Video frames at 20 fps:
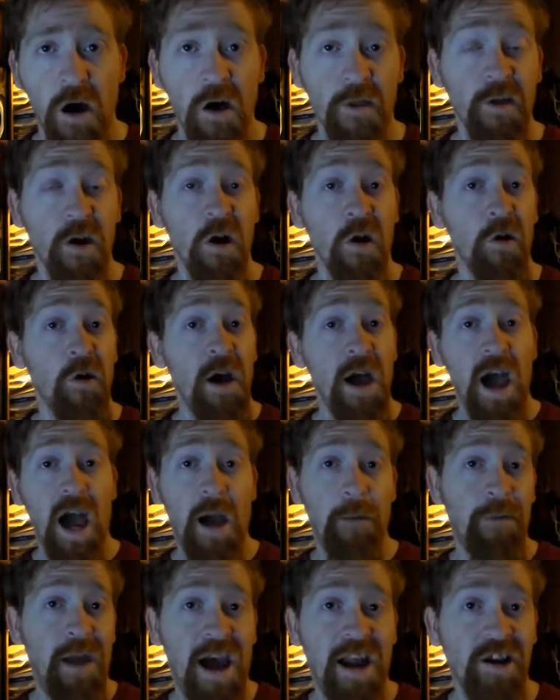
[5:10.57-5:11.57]
Although
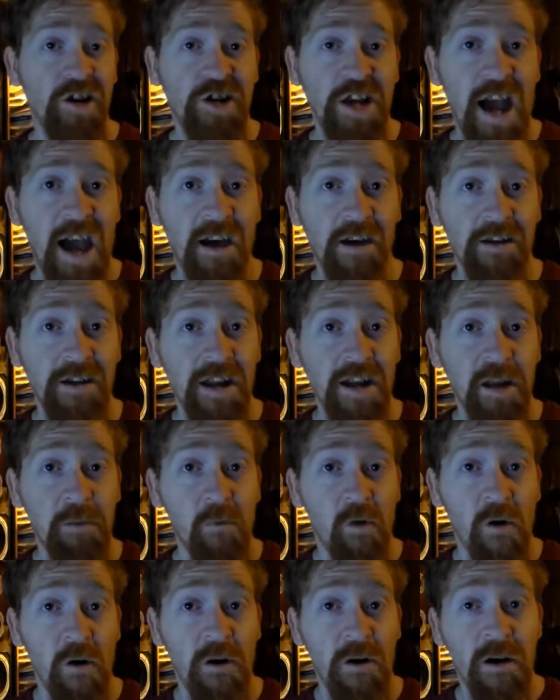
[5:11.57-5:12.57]
I'm not a child
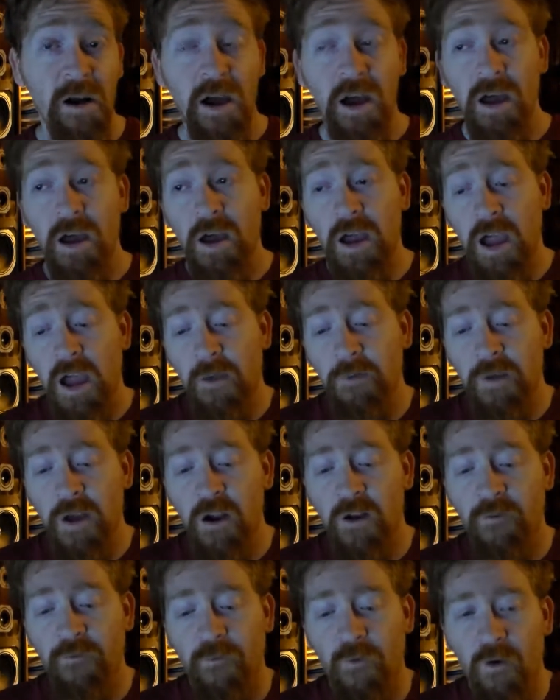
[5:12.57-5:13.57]
anymore, and
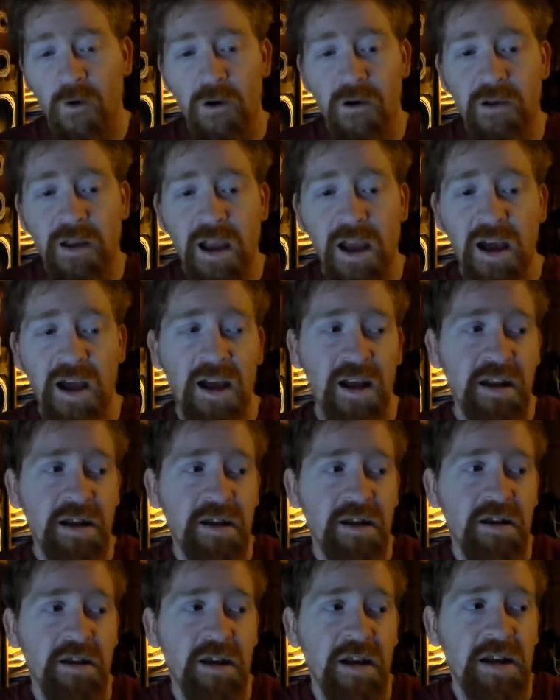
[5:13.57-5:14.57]
therefore, yeah,
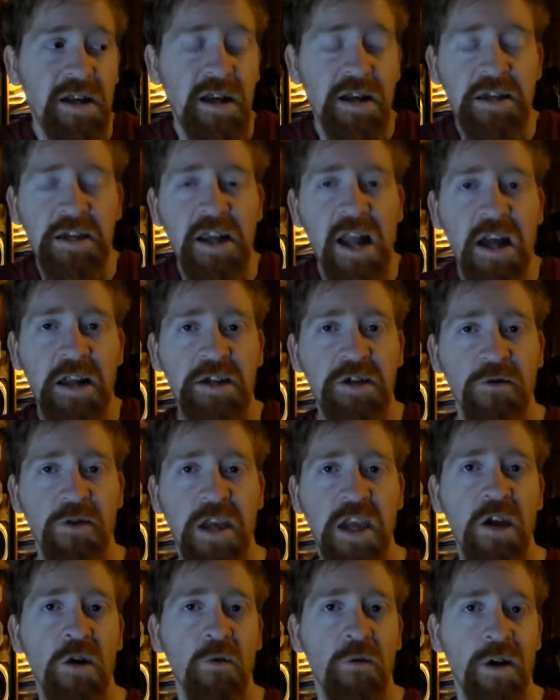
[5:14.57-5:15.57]
it, it's not so
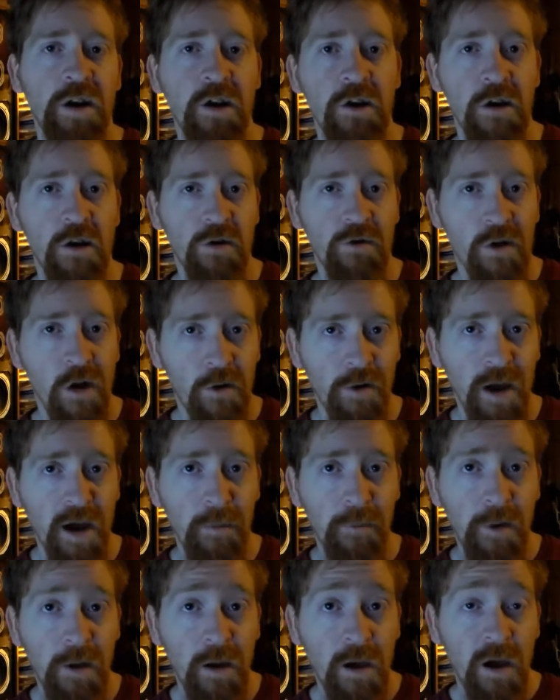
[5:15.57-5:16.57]
cute when you're a grown
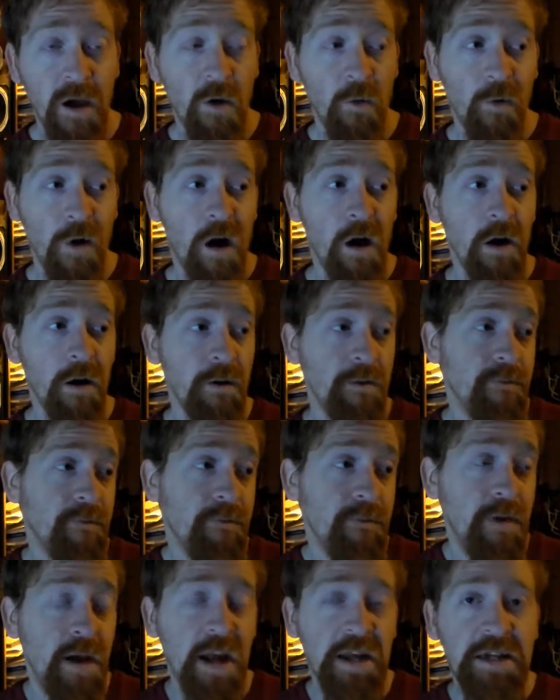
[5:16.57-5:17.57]
up. Well,
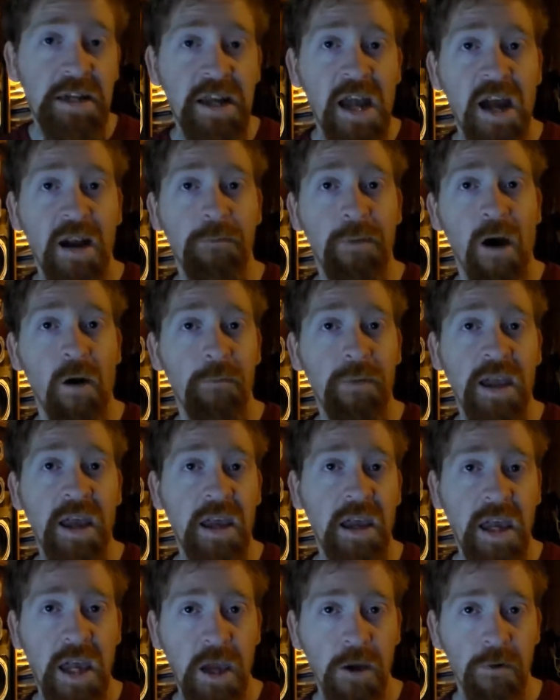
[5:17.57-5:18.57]
it's not about
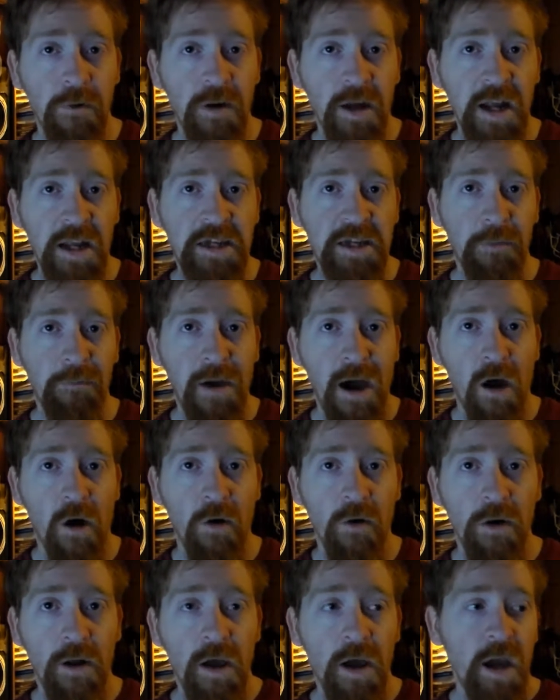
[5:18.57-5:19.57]
being cute. It's
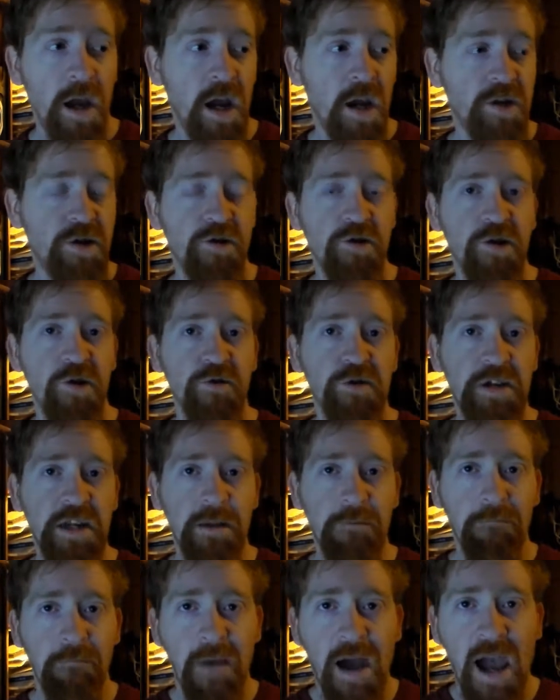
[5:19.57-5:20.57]
about
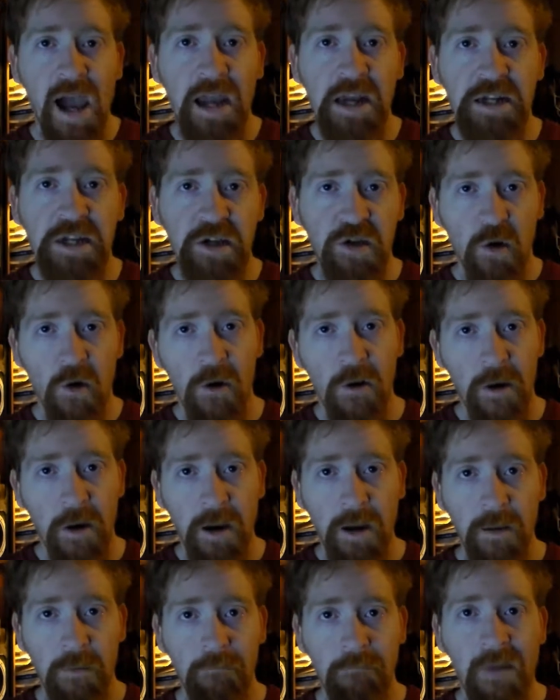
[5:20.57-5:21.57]
introducing my
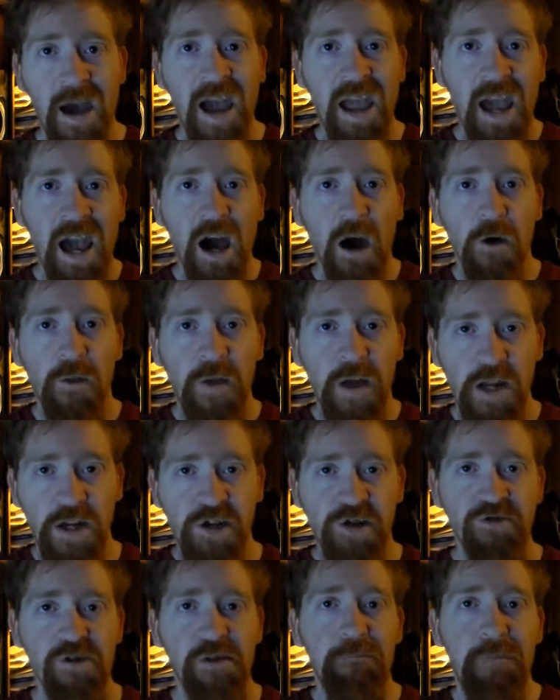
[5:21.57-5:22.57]
story, my health
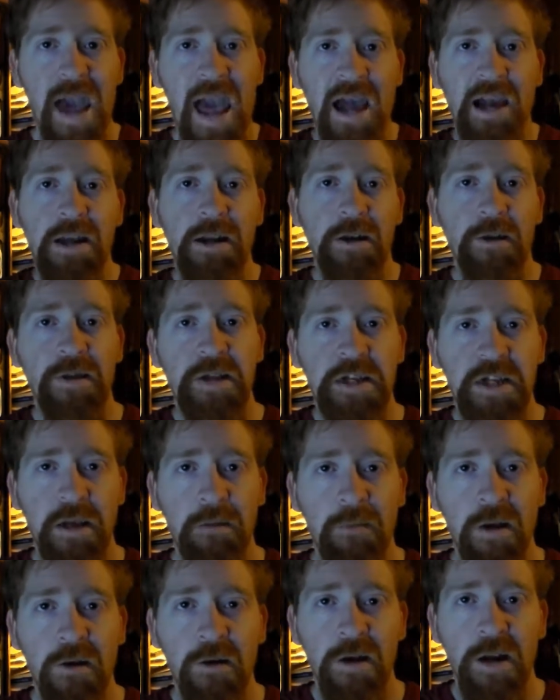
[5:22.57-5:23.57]
history back into this
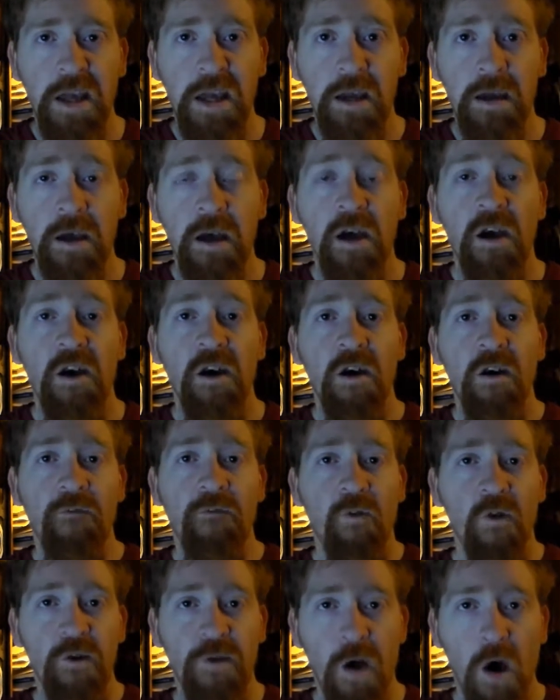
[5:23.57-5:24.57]
community
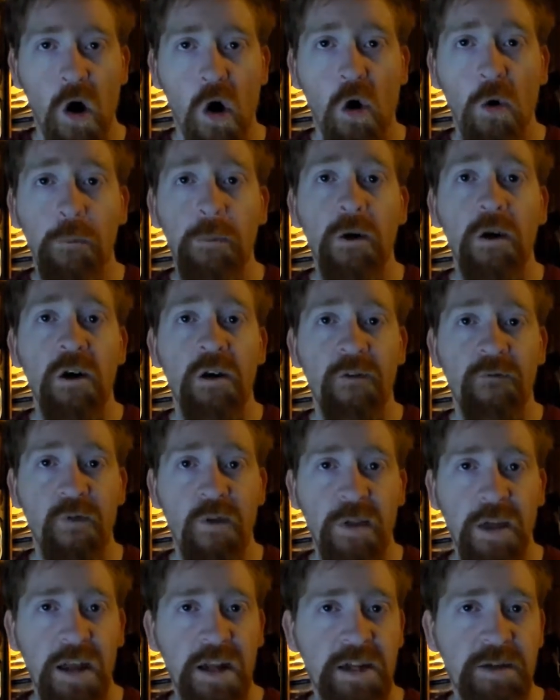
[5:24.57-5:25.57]
for the hope,
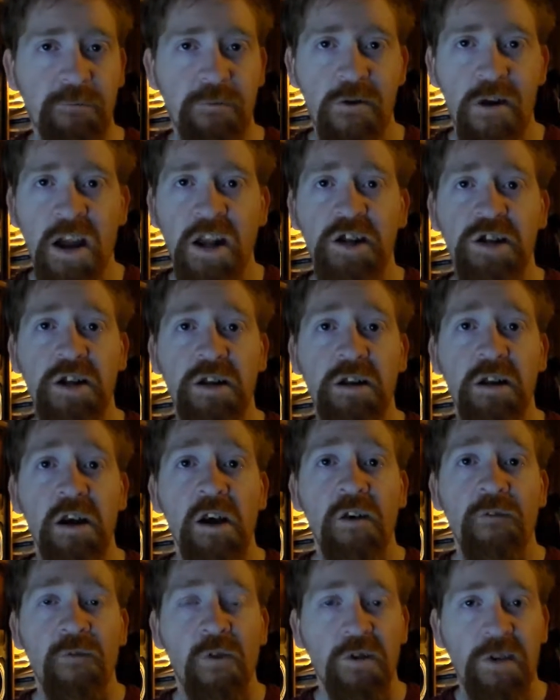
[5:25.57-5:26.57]
for the inspiration,
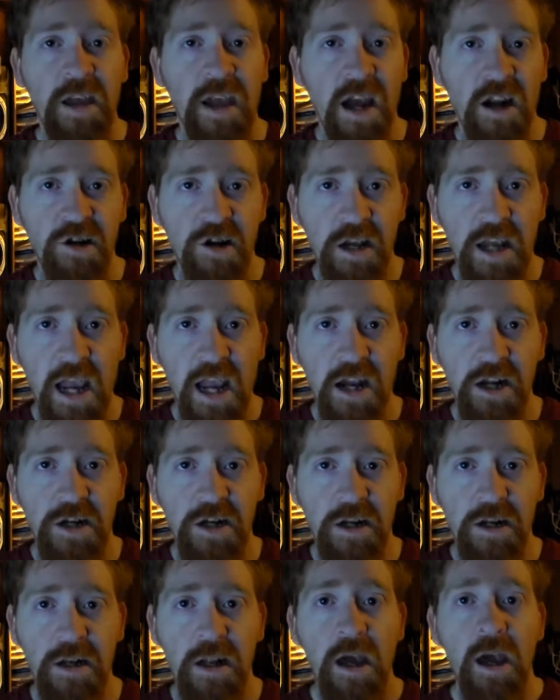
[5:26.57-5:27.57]
for the
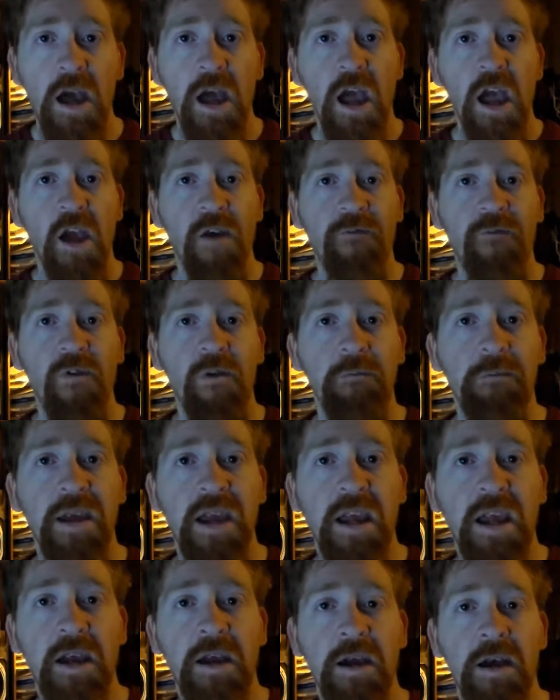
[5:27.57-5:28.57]
education, and for
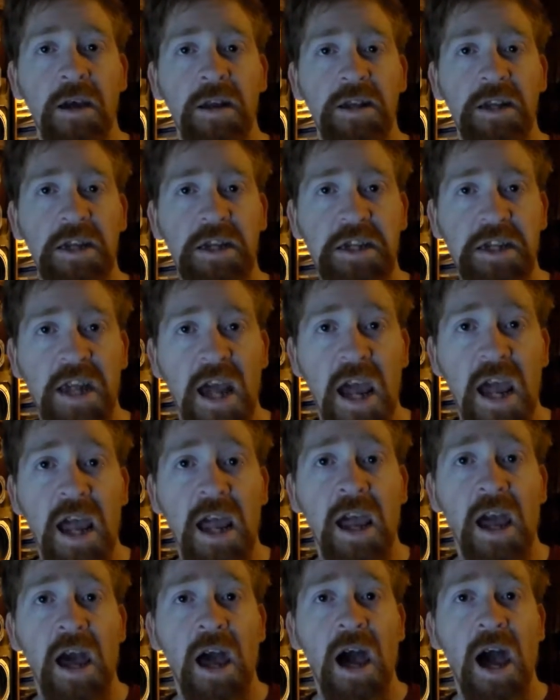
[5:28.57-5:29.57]
me to
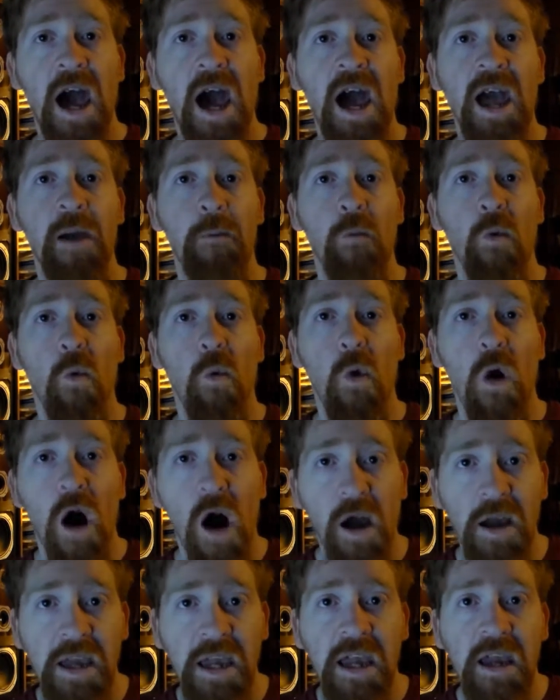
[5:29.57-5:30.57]
say, I am
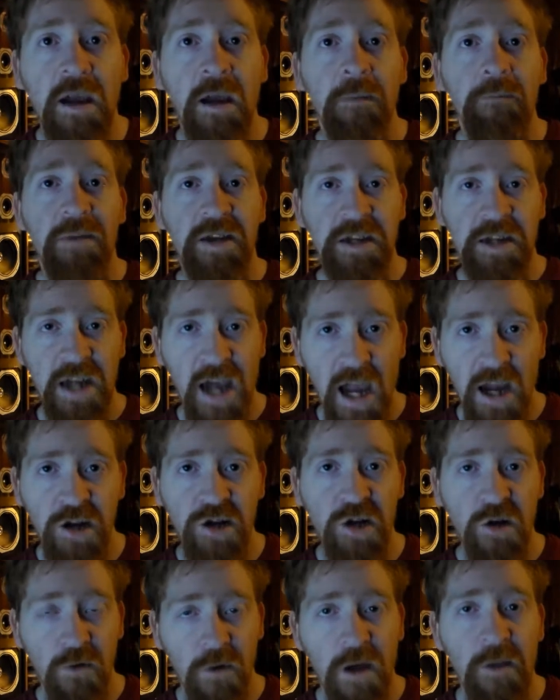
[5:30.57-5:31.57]
walking
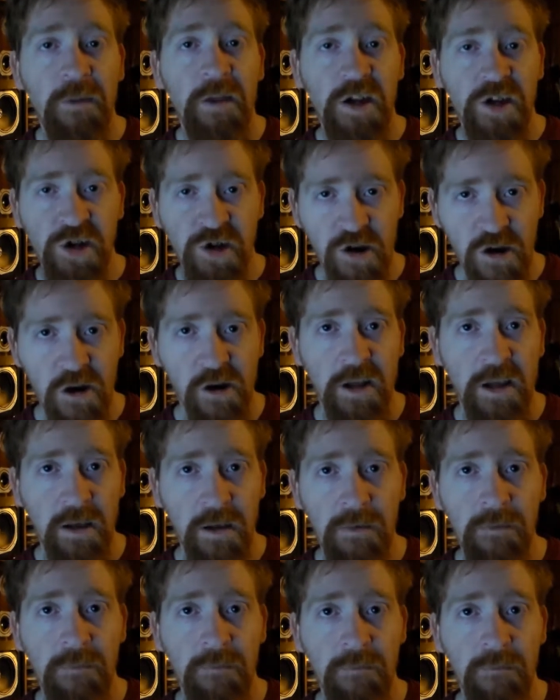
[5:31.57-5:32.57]
beside you in this
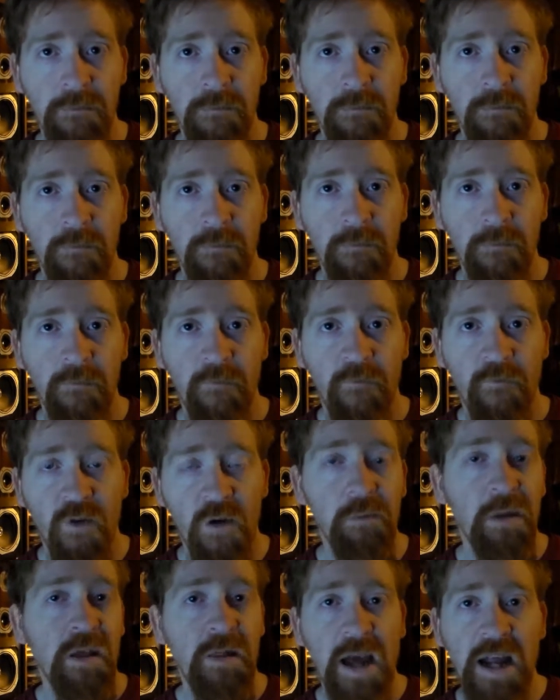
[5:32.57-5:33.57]
journey.
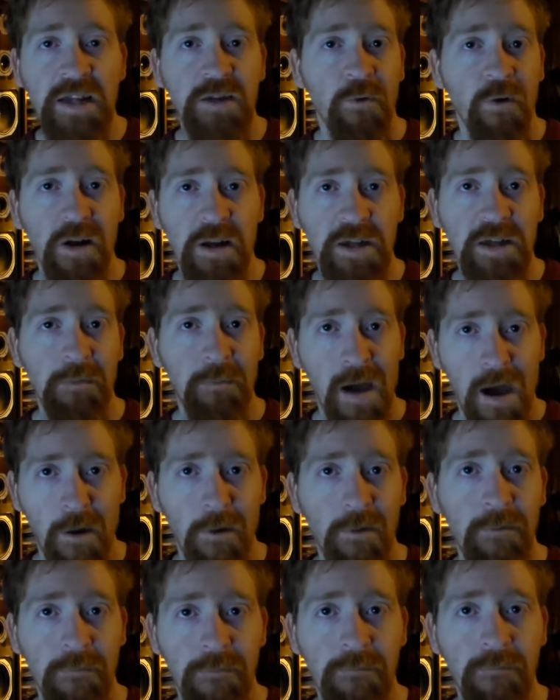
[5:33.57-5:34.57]
For me, that's what it's
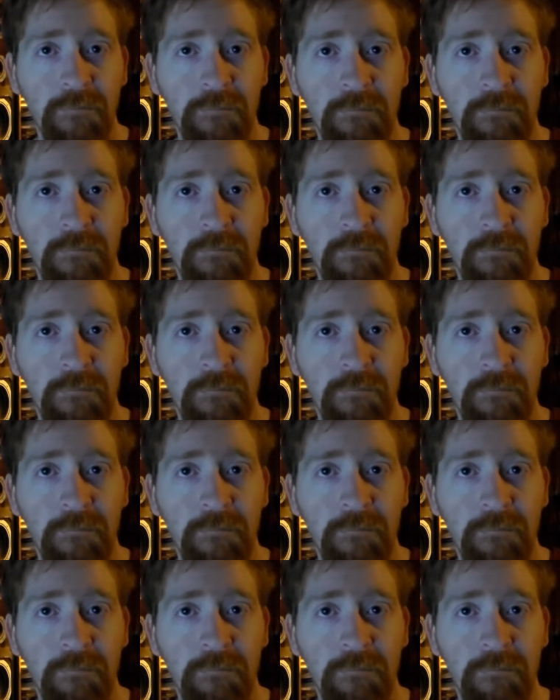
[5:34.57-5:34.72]
about.